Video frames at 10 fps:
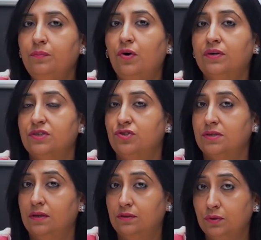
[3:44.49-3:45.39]

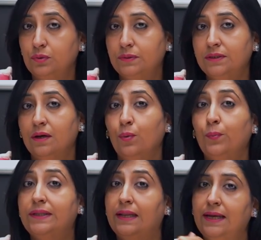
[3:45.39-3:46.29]
mortgages are those
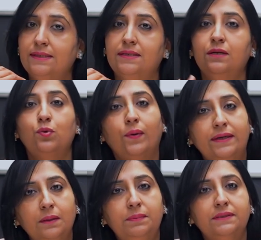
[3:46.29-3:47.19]
with less than
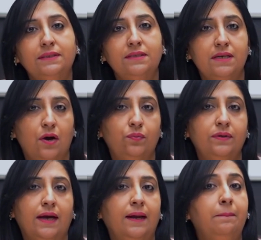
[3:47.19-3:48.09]
20%
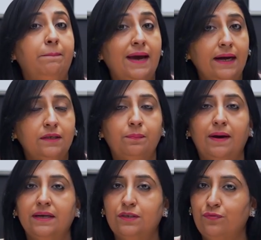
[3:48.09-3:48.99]
down and backed
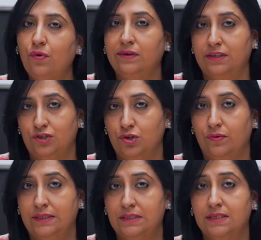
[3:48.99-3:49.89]
by default
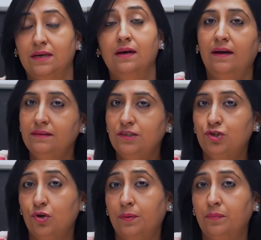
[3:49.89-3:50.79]
insurance.
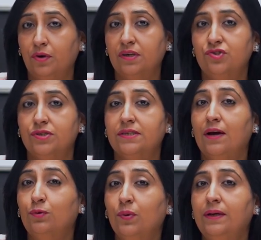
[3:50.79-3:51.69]
Uninsured mortgages
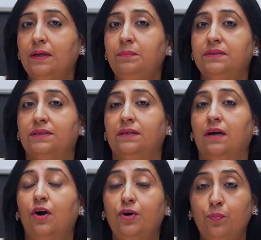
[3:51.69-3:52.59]
have 20%
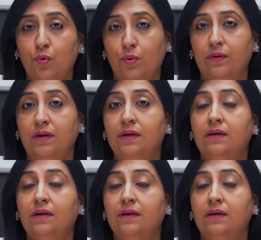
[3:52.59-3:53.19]
or more